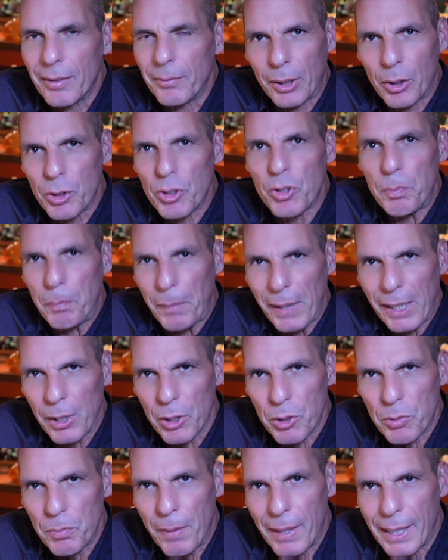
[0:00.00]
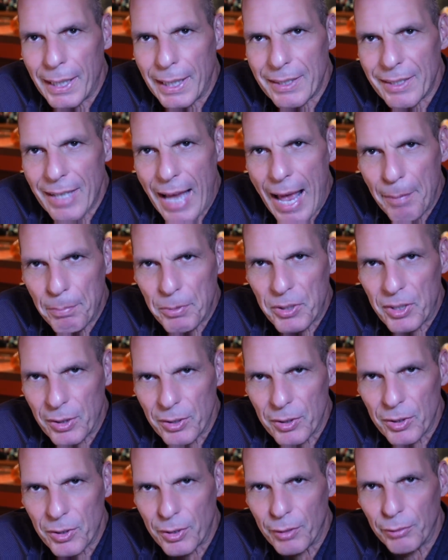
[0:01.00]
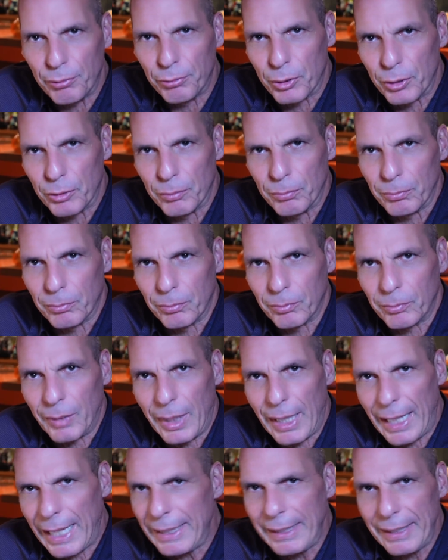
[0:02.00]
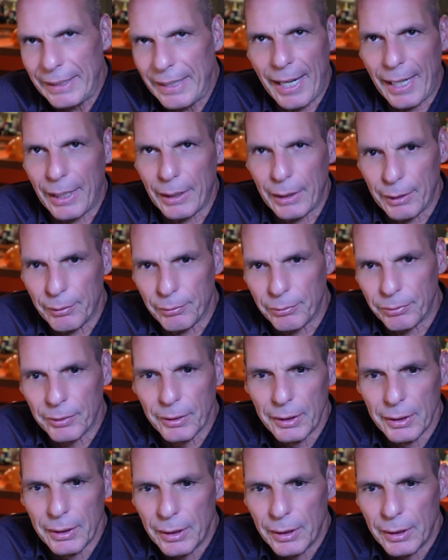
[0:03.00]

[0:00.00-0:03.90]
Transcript: conspicuous by its absence from any narrative